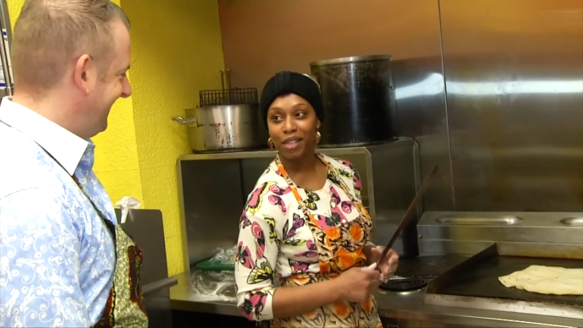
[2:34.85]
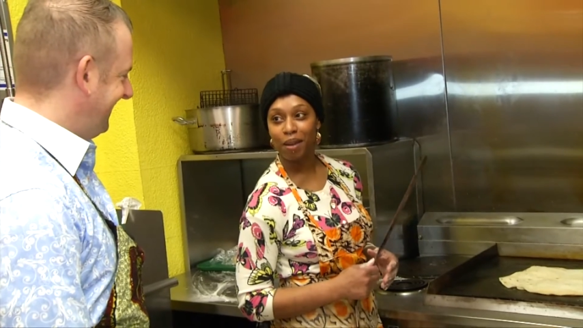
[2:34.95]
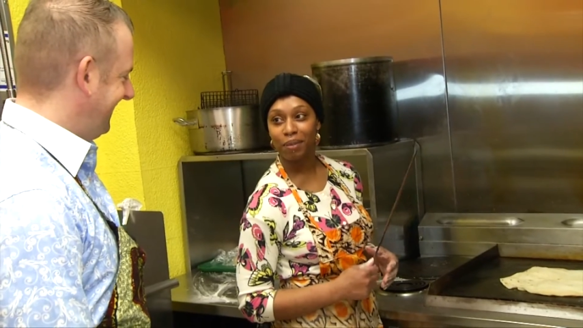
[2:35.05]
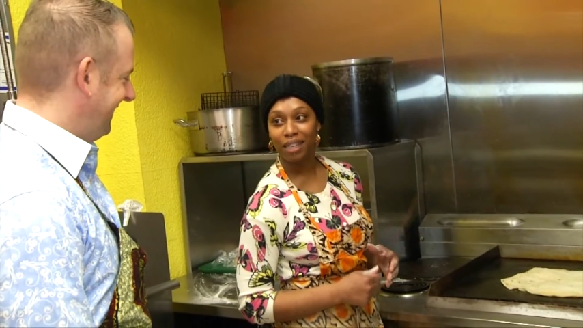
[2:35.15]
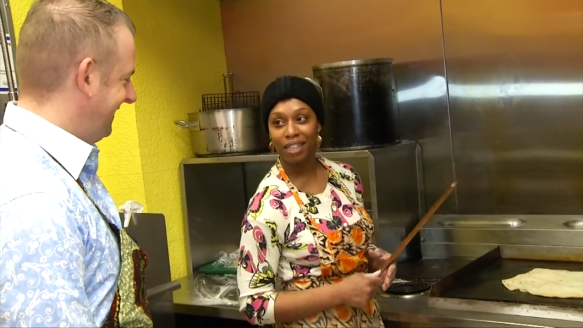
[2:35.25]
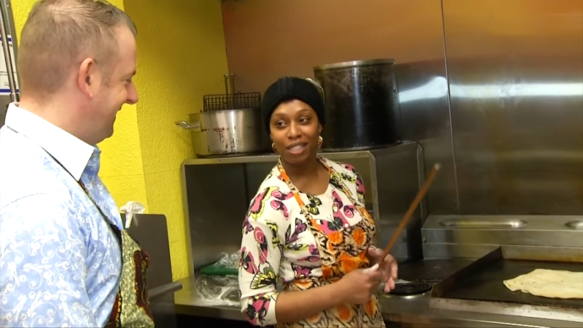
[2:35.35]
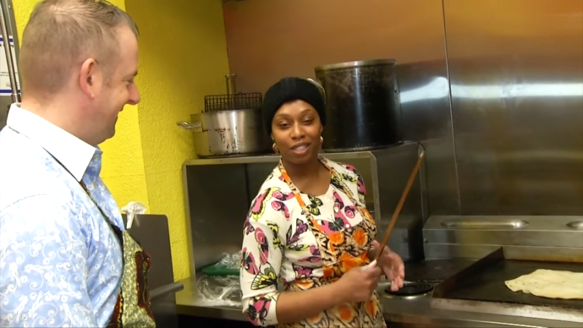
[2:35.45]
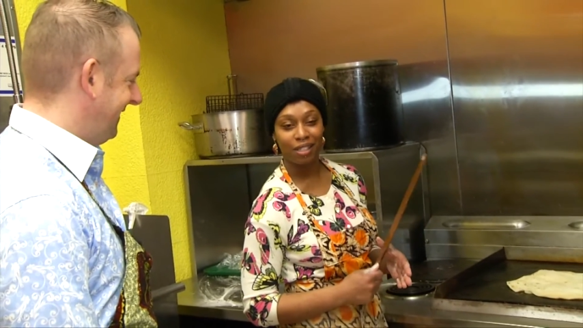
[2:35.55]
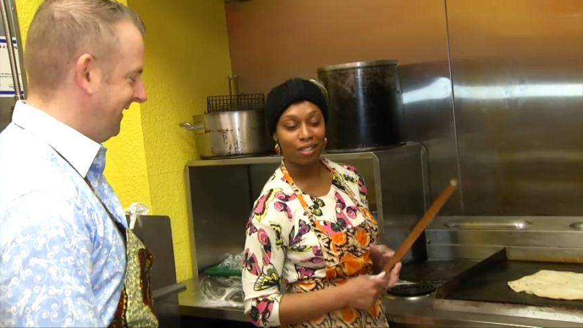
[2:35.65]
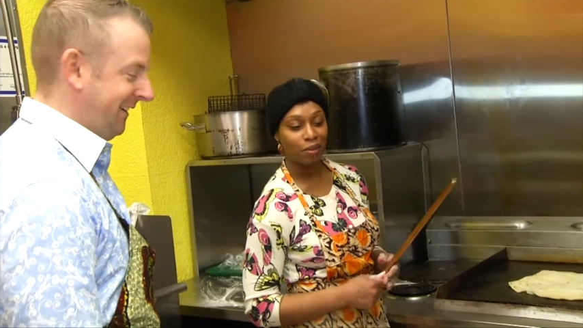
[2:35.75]
Speaker 1: time in the
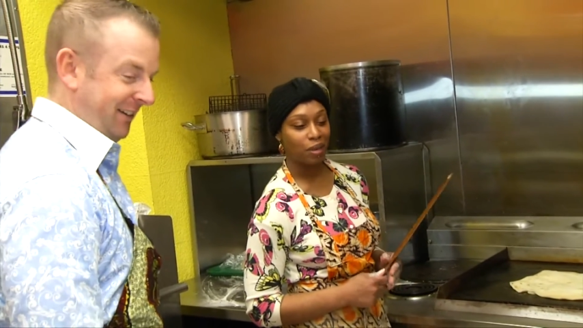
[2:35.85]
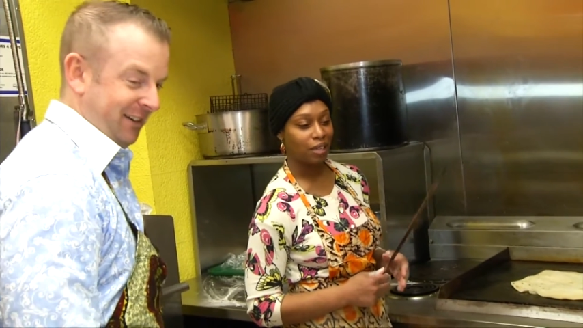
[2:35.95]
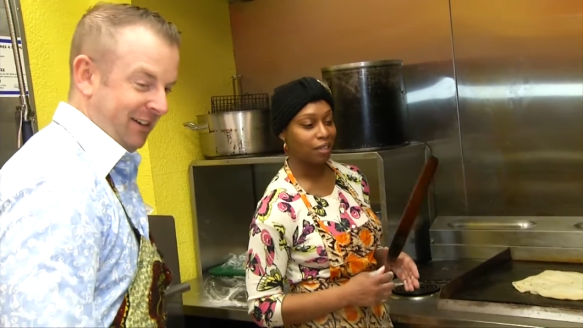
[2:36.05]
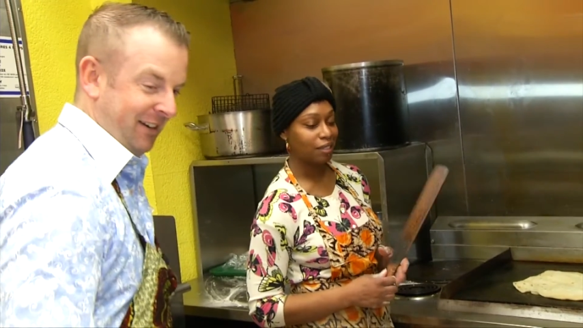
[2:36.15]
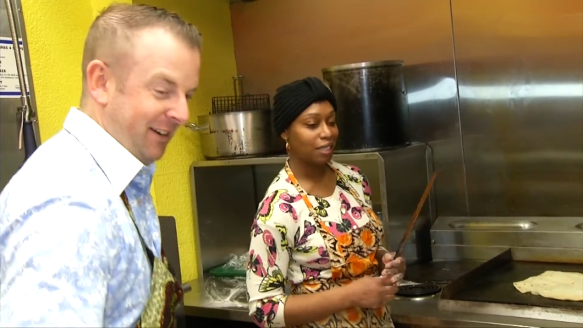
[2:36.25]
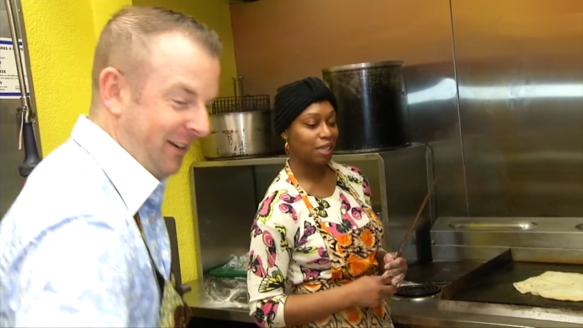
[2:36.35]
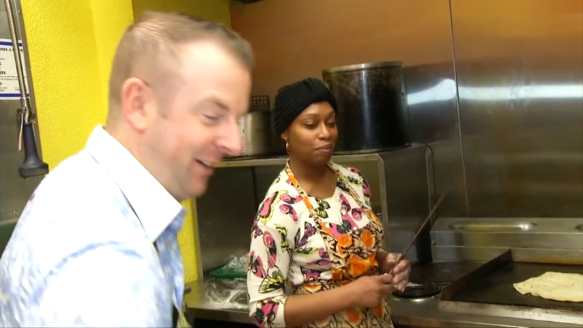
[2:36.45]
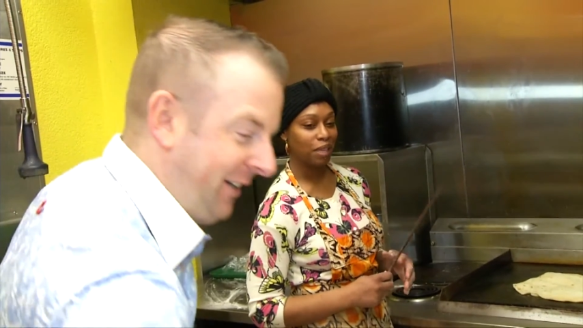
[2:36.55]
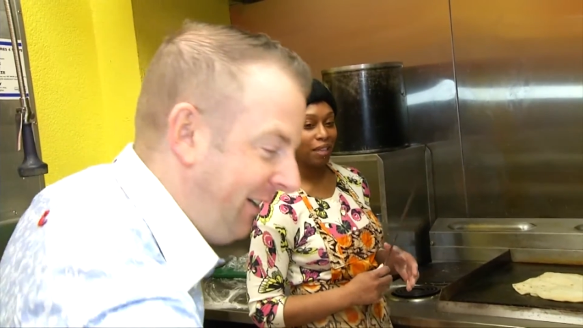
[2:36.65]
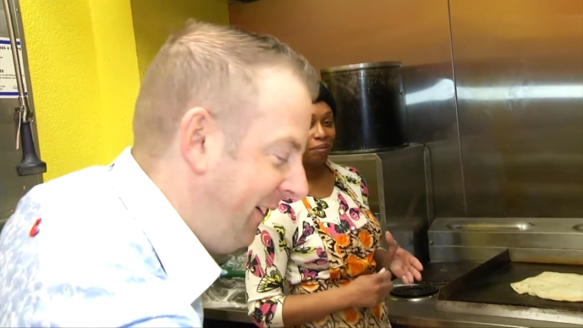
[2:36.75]
kitchen as a way to
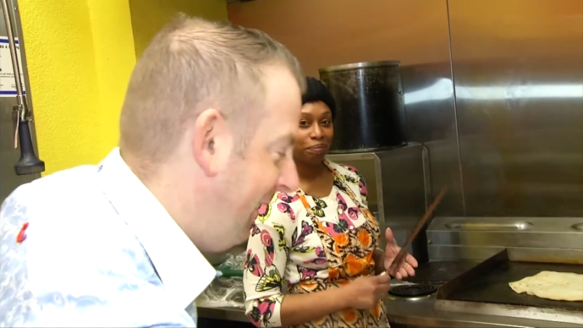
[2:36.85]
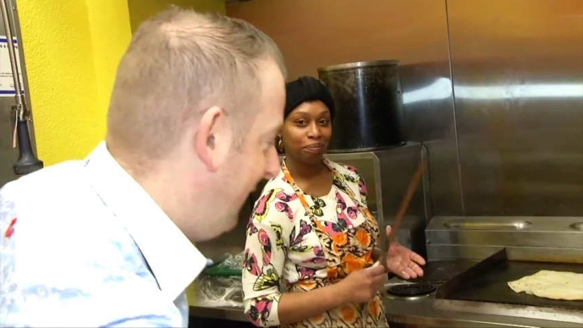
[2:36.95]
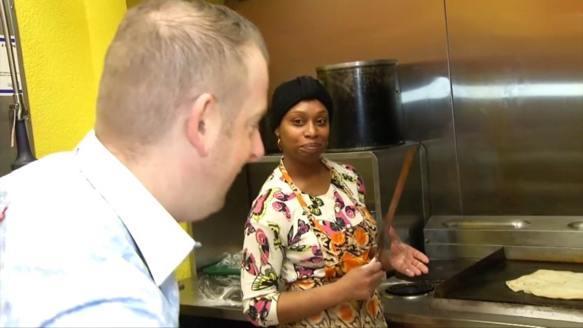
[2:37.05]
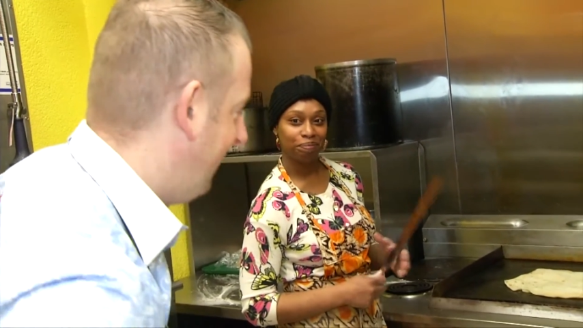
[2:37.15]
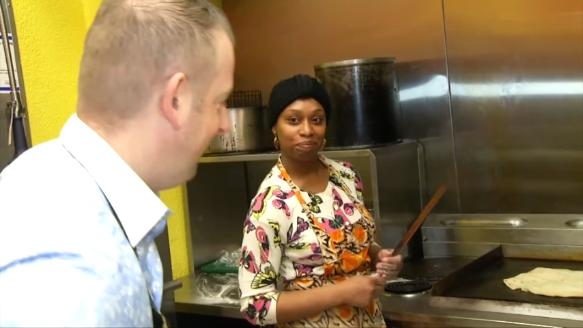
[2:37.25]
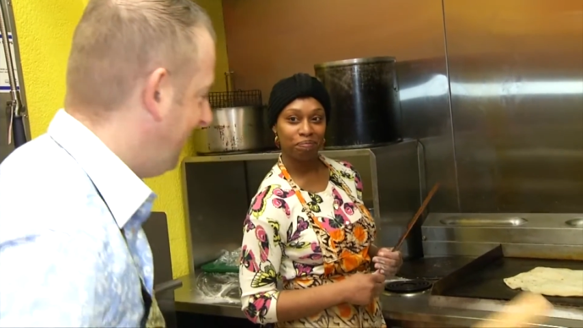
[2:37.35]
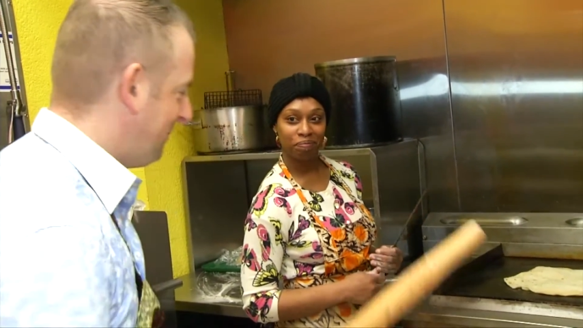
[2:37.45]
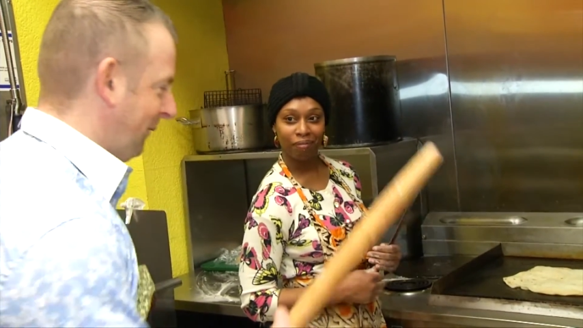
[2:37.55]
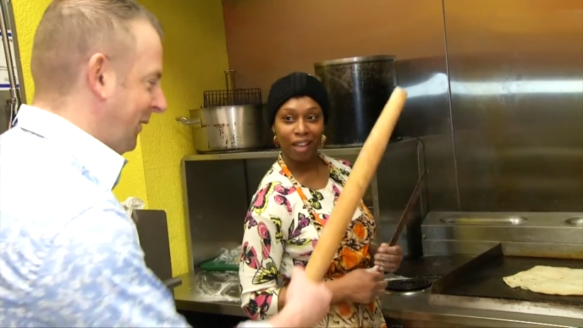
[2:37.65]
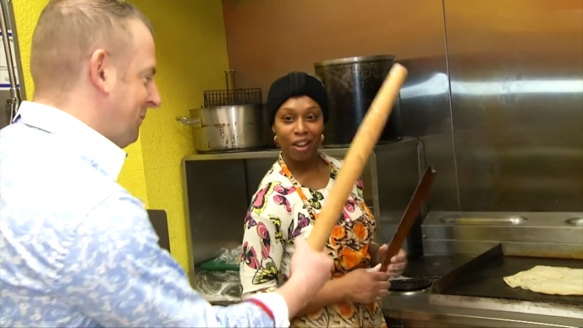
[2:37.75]
keep me
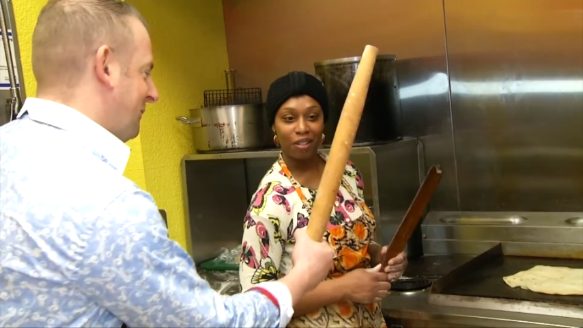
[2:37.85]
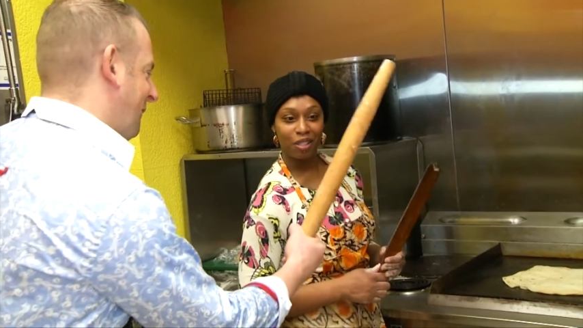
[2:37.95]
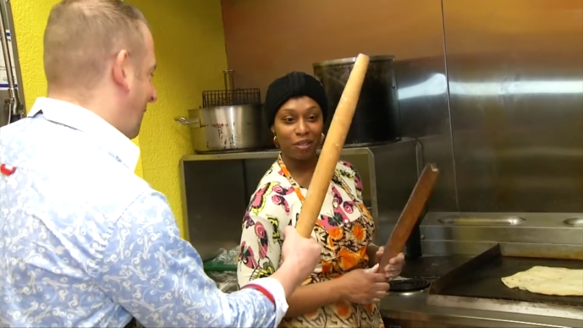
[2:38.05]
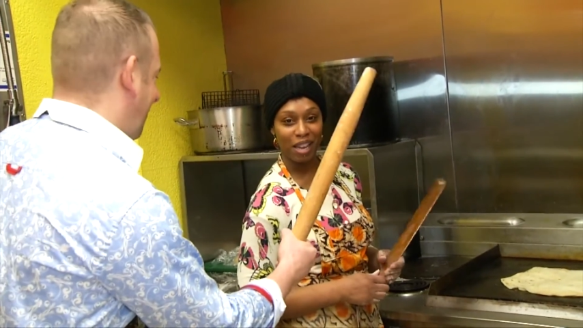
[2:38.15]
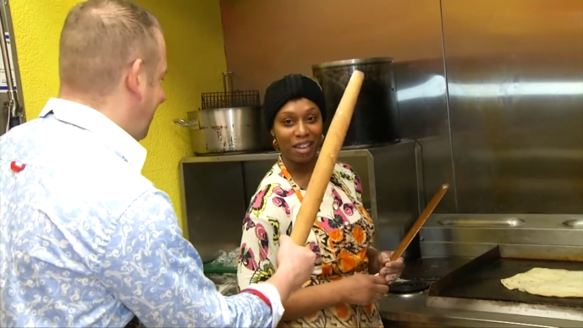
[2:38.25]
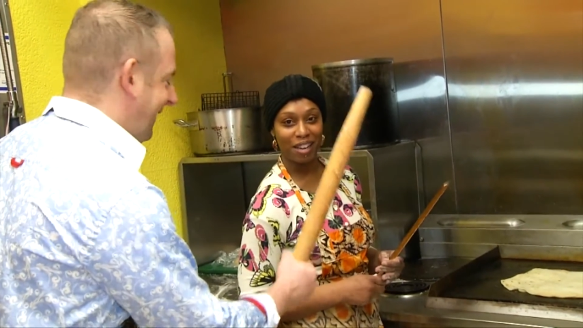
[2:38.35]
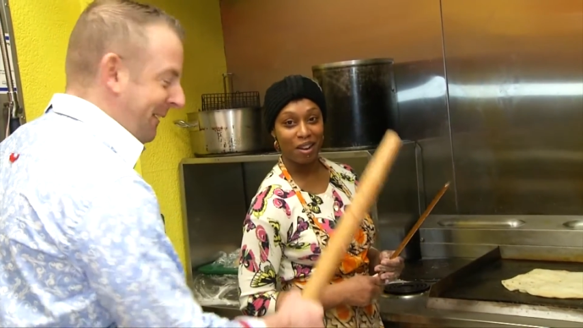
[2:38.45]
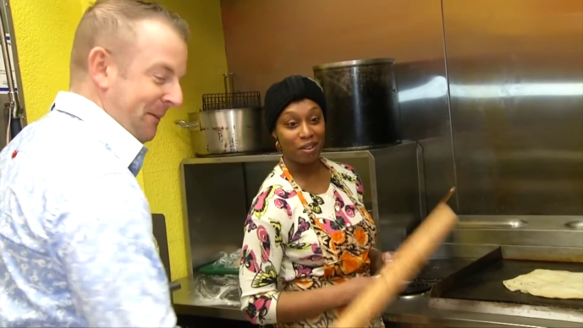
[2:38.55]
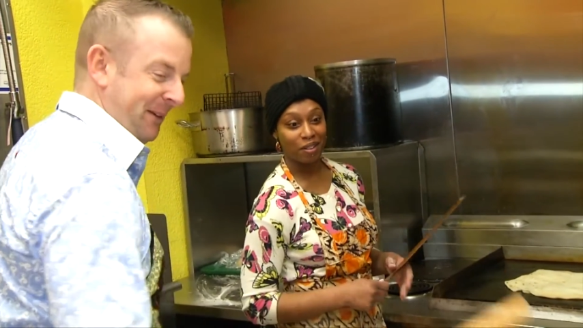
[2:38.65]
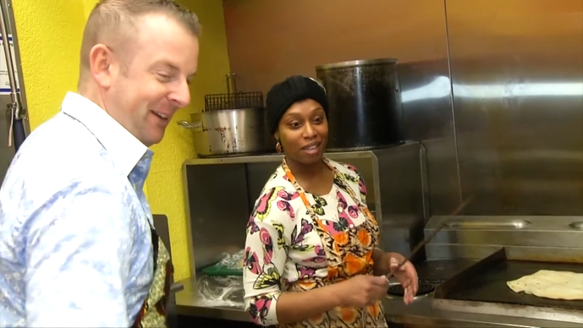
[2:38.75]
That's what this was on the for, straight eh? and
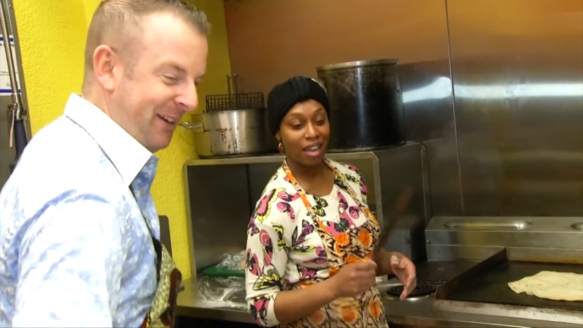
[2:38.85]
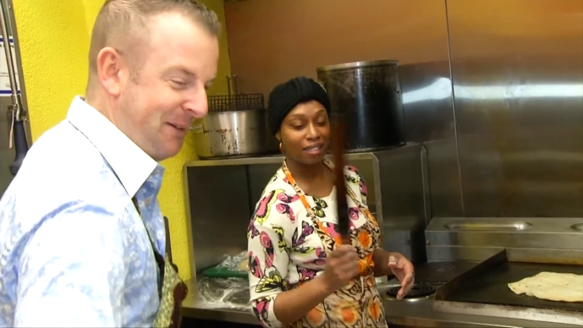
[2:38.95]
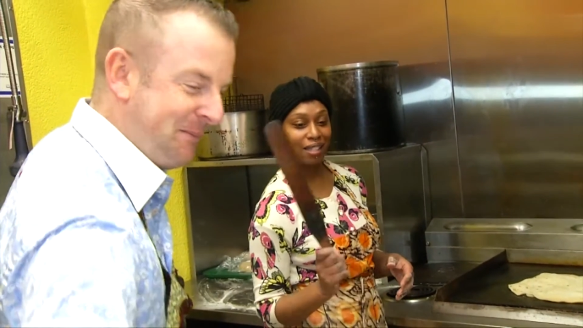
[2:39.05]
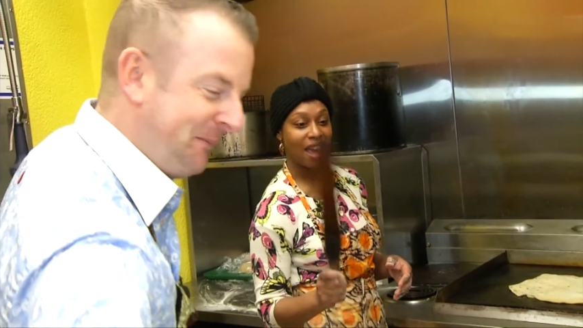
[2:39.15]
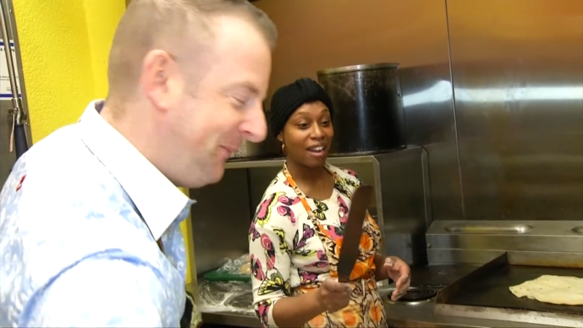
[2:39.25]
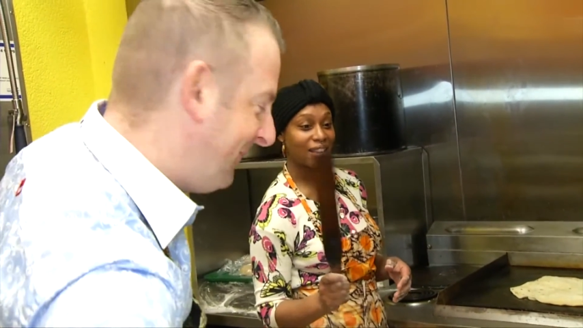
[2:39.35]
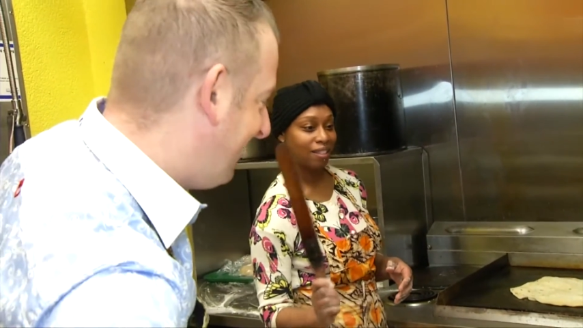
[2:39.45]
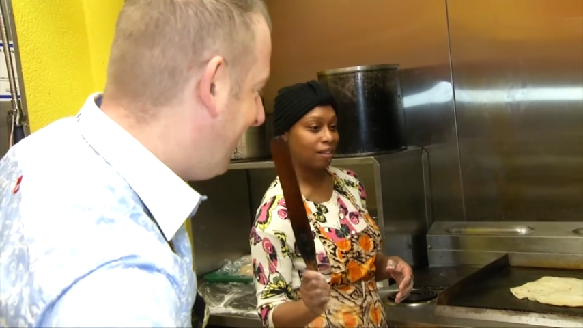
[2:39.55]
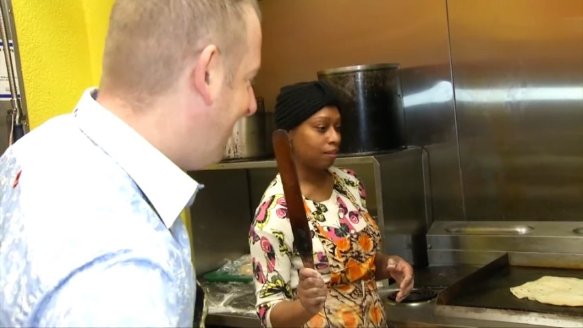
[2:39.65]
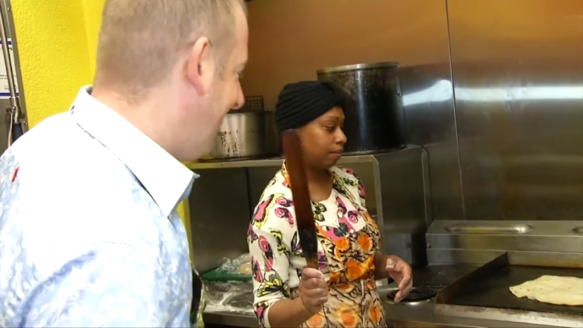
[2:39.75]
narrow. Yes, that
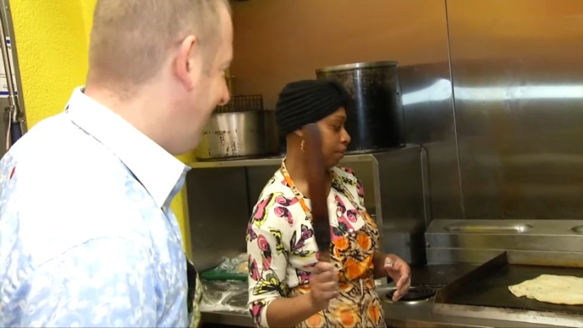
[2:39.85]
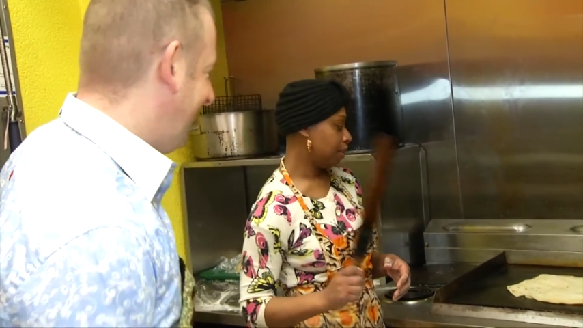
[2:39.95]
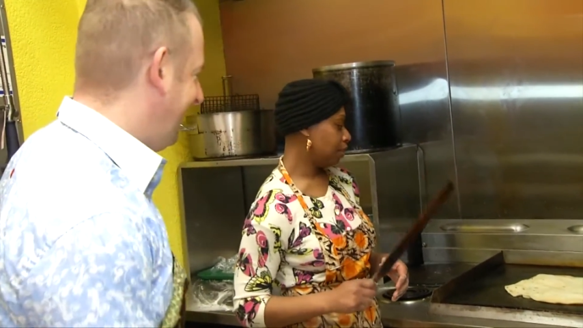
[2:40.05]
and this.